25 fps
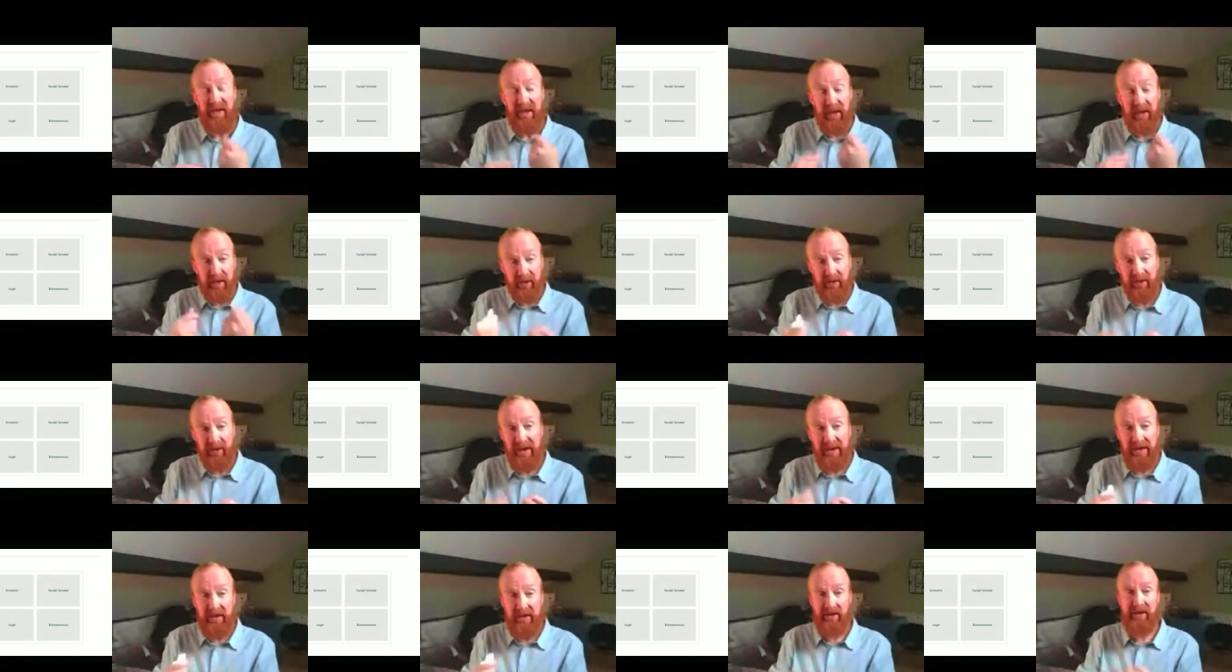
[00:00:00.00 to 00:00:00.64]

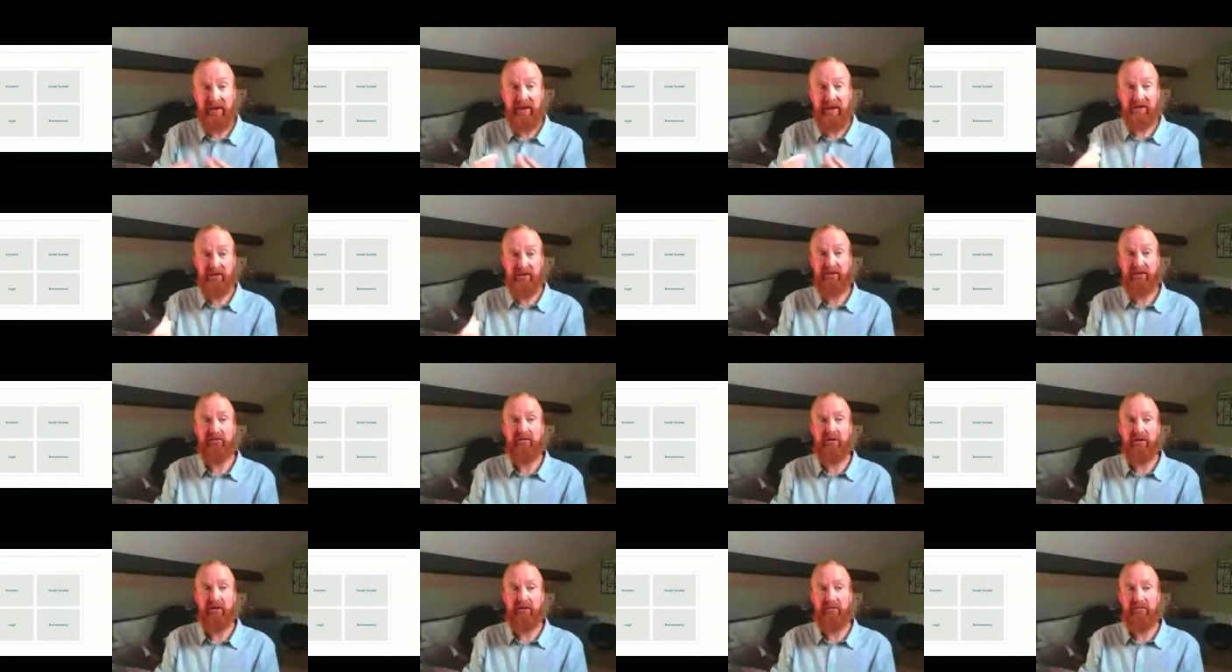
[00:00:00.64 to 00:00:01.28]
Think these
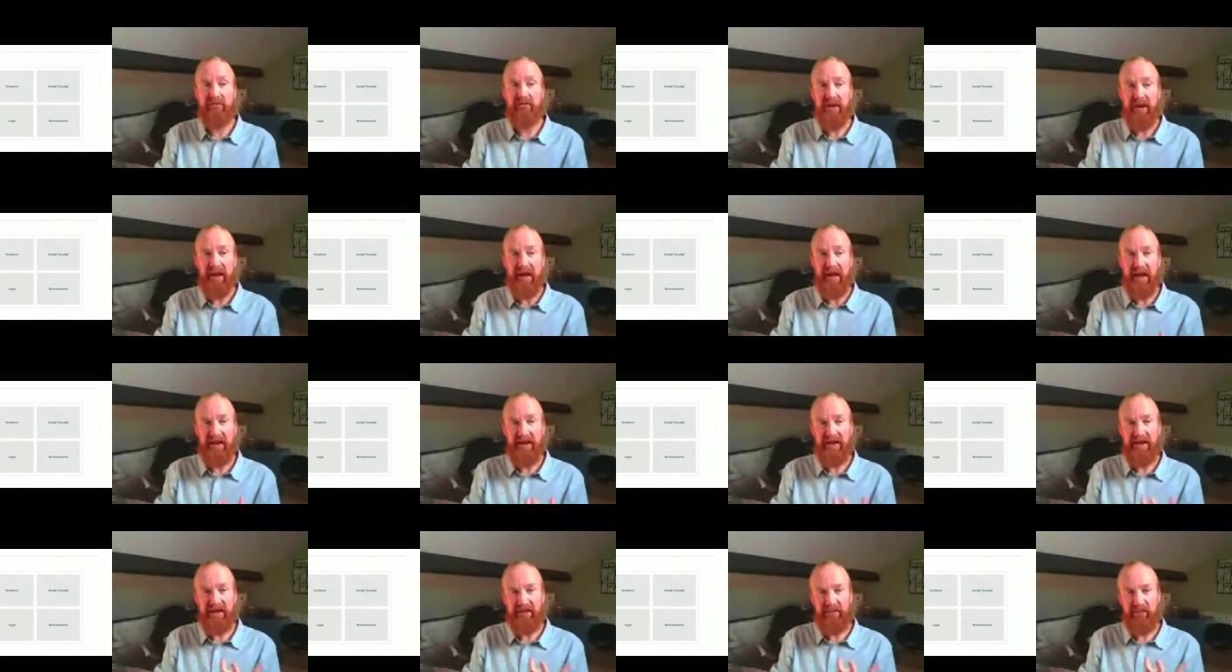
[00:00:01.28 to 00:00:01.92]
through.
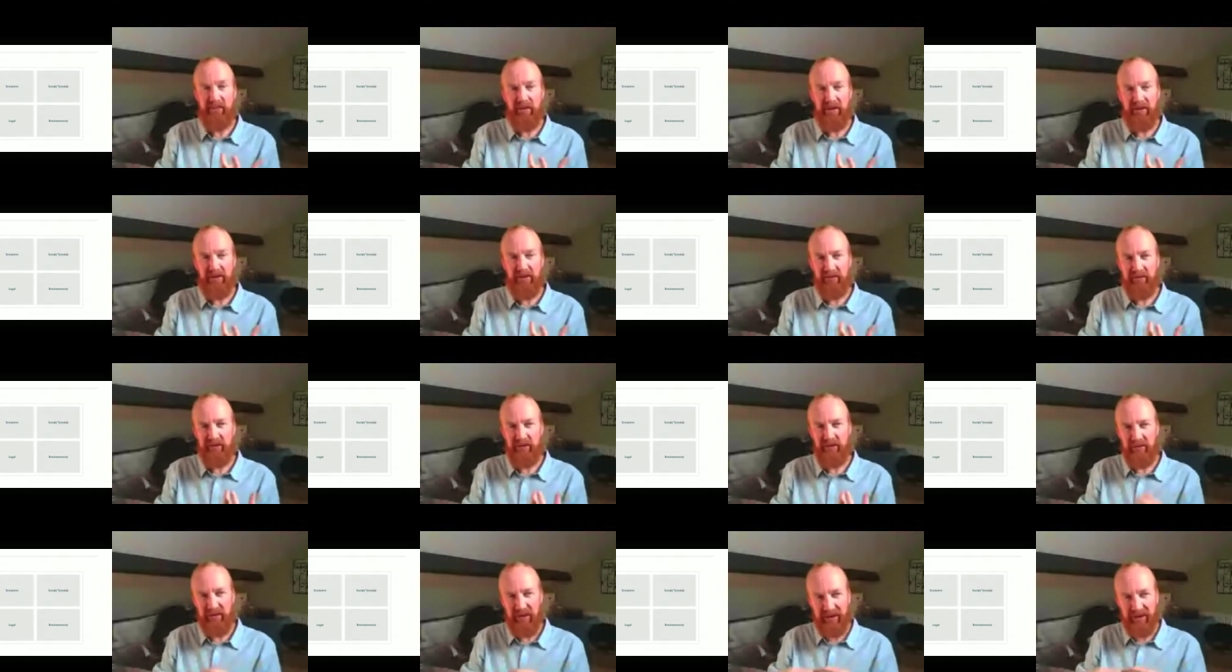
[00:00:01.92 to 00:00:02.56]
And this might
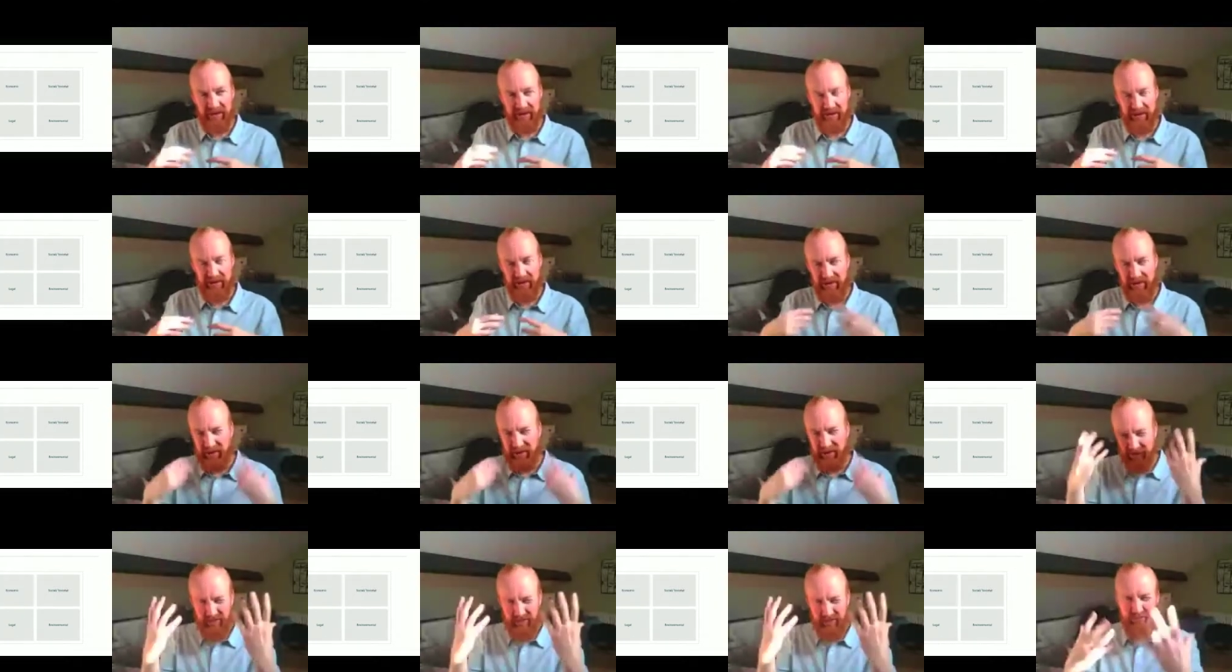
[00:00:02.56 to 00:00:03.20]
feel like it's just
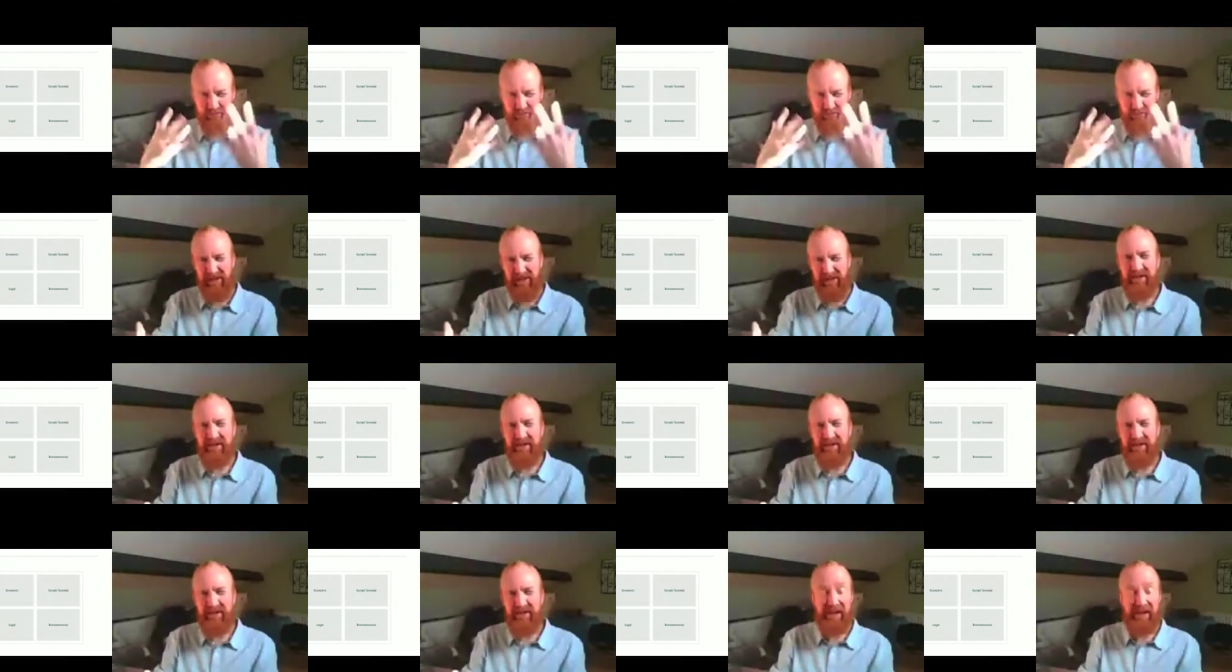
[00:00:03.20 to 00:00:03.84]
a sort of
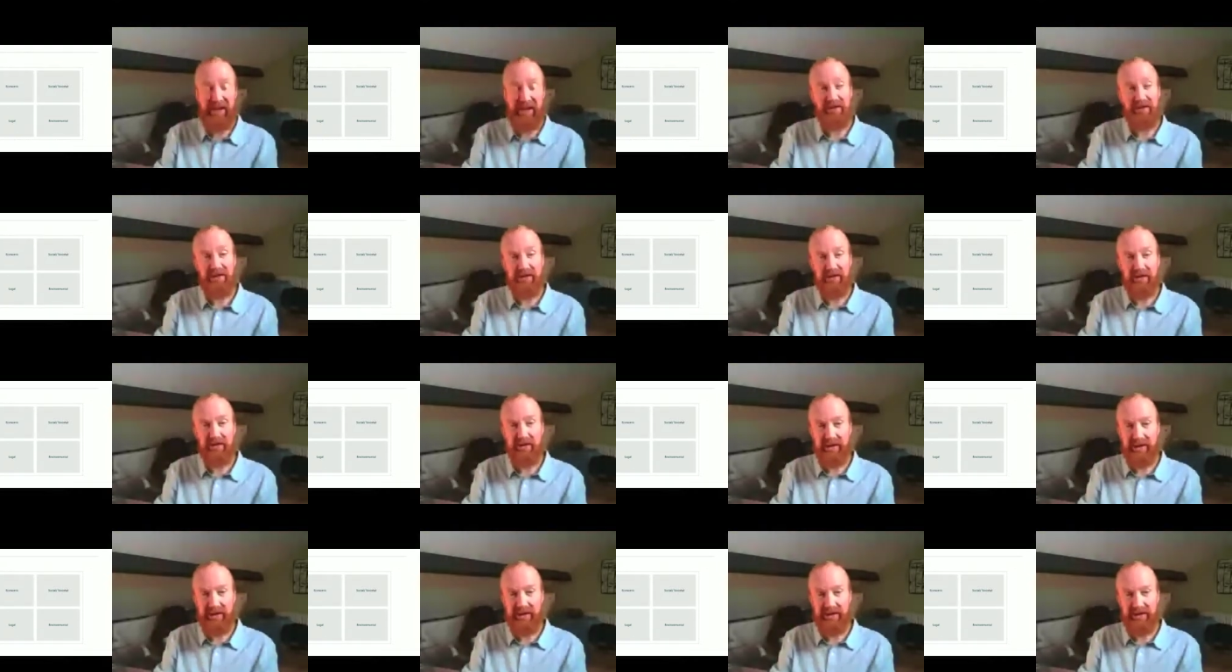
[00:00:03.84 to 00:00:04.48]
brain dumping
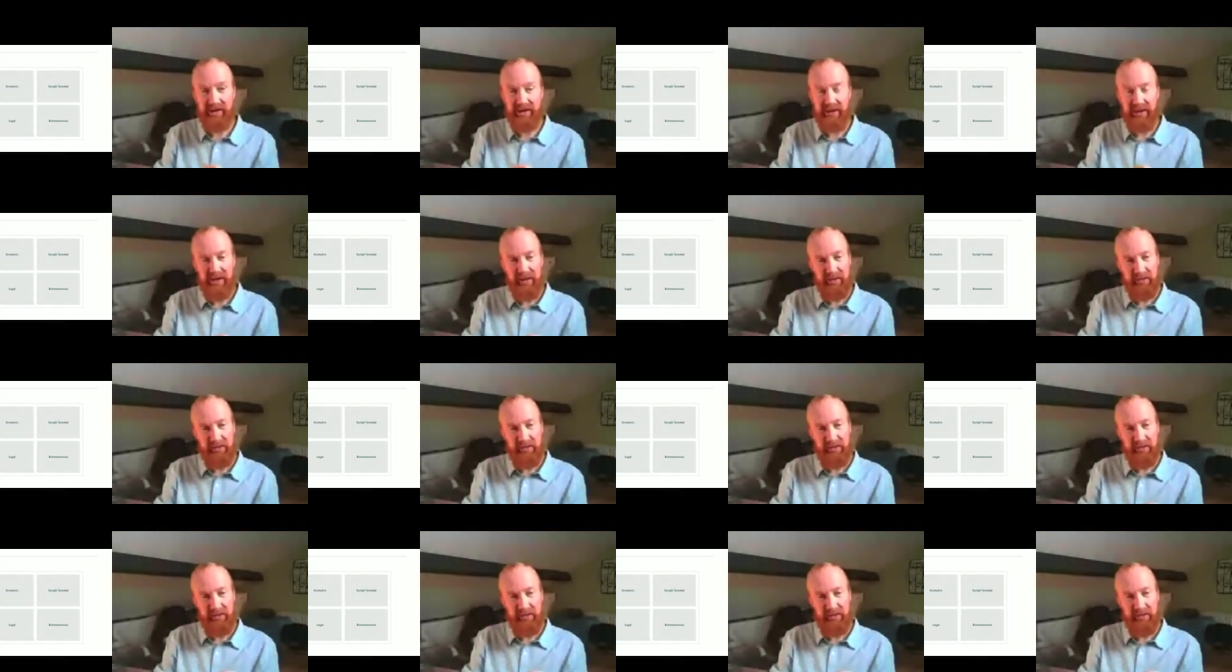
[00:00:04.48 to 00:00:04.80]
exercise.